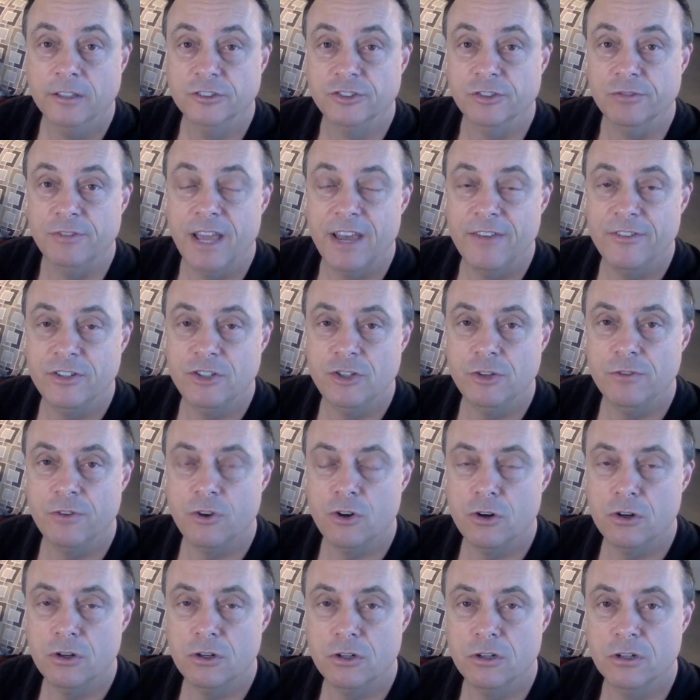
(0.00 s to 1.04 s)
So now that
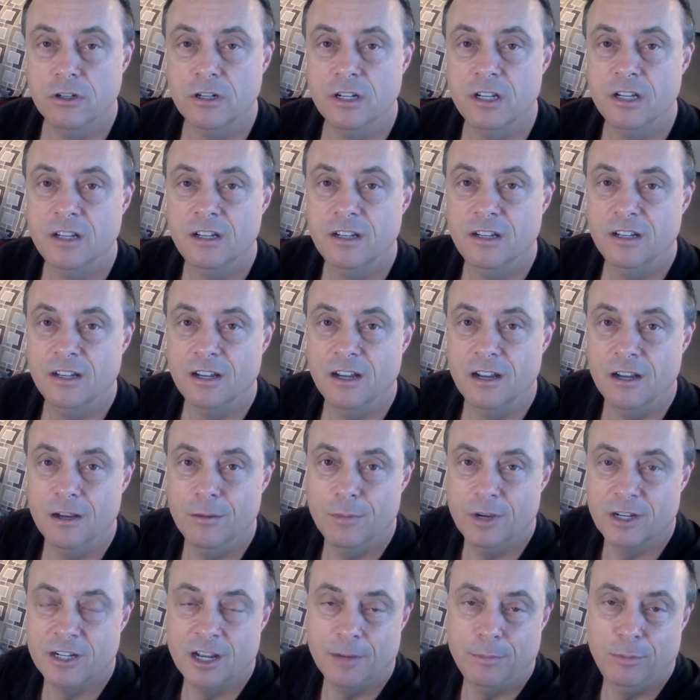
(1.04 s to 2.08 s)
you've heard
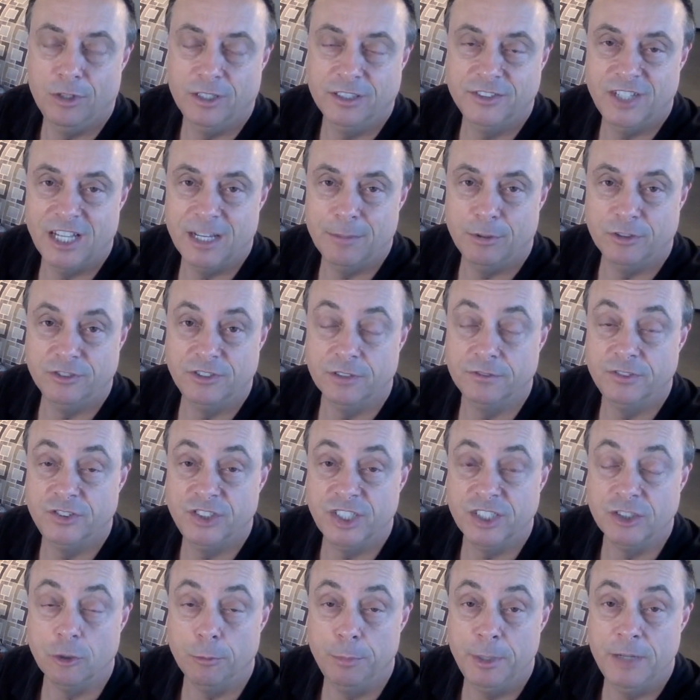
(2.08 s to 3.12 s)
a couple examples of
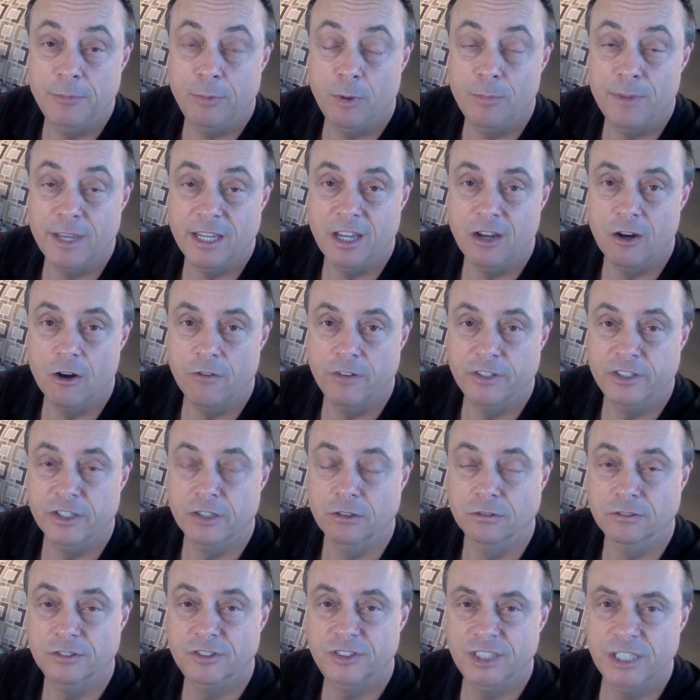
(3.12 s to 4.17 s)
single people making
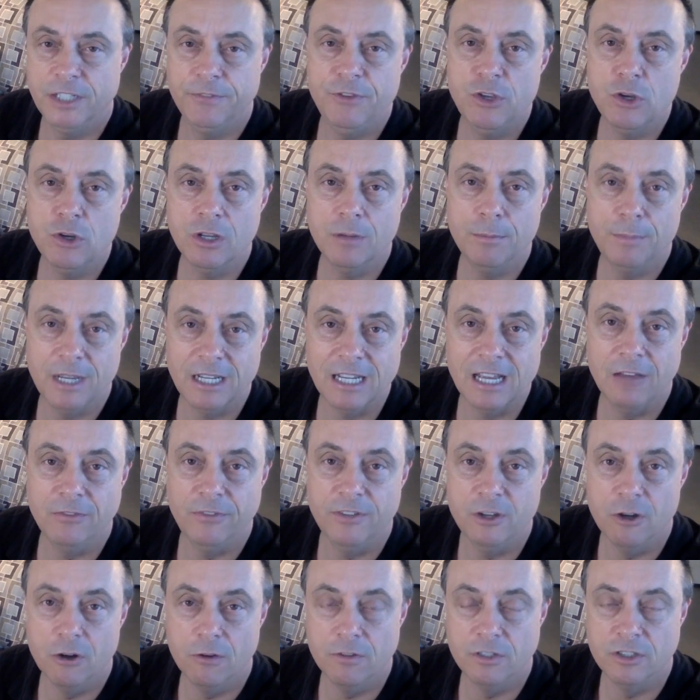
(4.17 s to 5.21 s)
overtones, see if you can pick
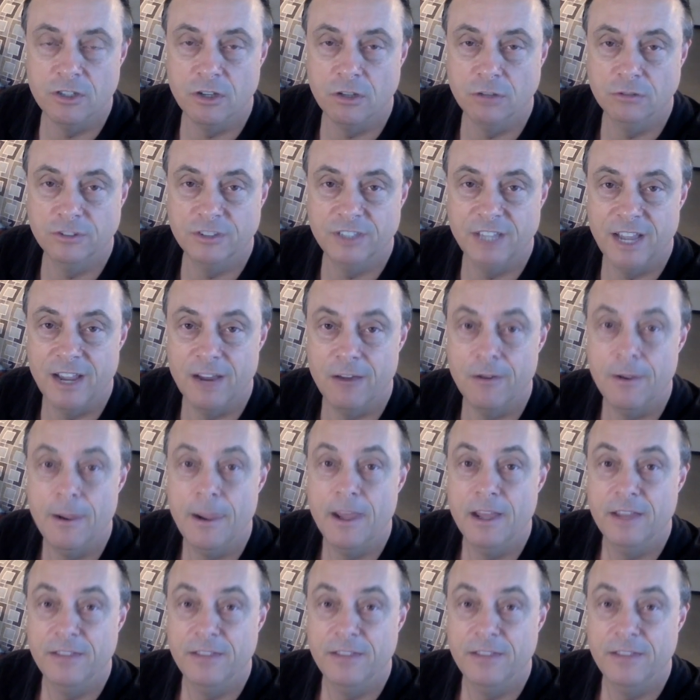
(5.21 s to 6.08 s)
out the overtones now